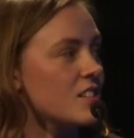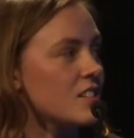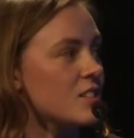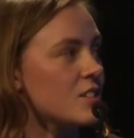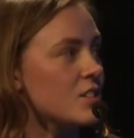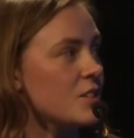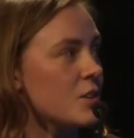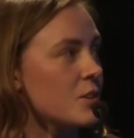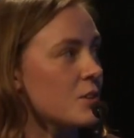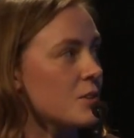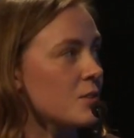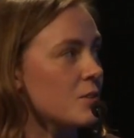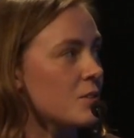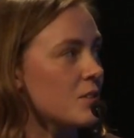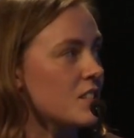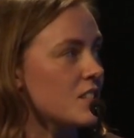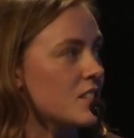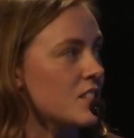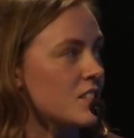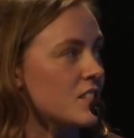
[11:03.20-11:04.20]
So
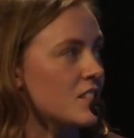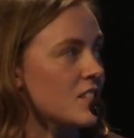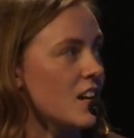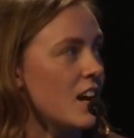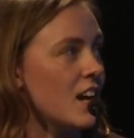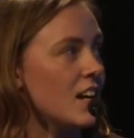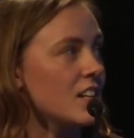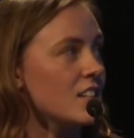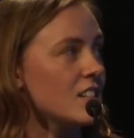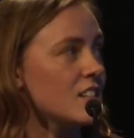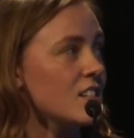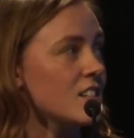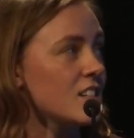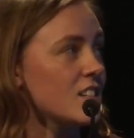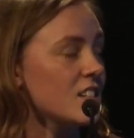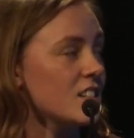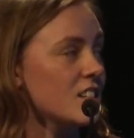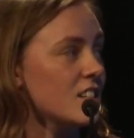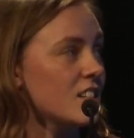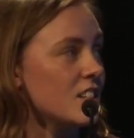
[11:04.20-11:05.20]
this is the
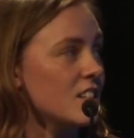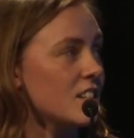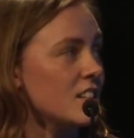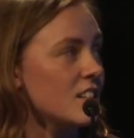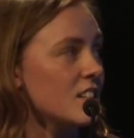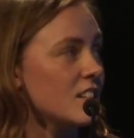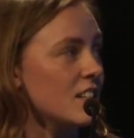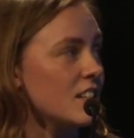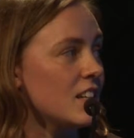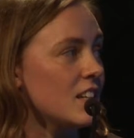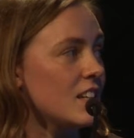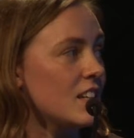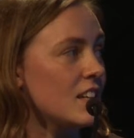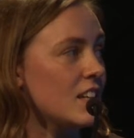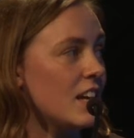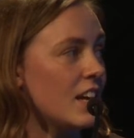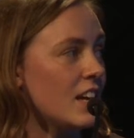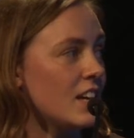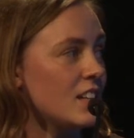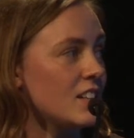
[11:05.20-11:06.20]
site,
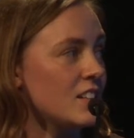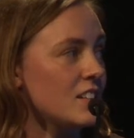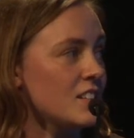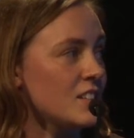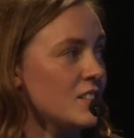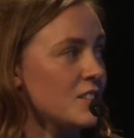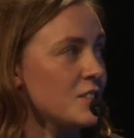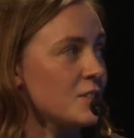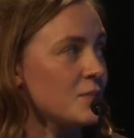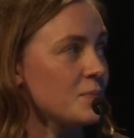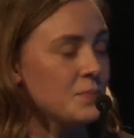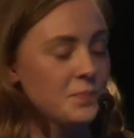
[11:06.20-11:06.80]
and